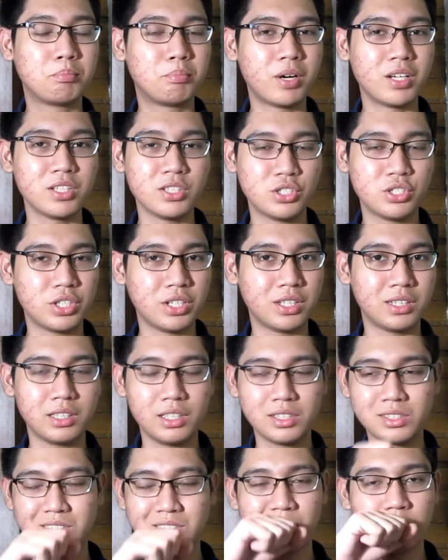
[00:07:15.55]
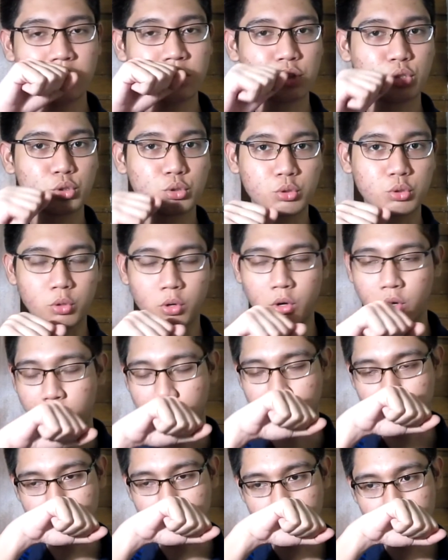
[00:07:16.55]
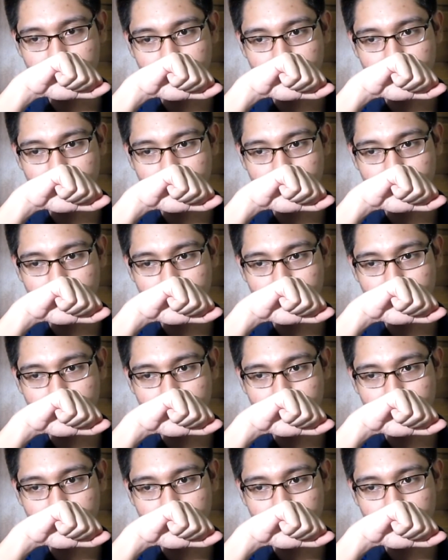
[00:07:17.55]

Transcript: pungent, it's not strong.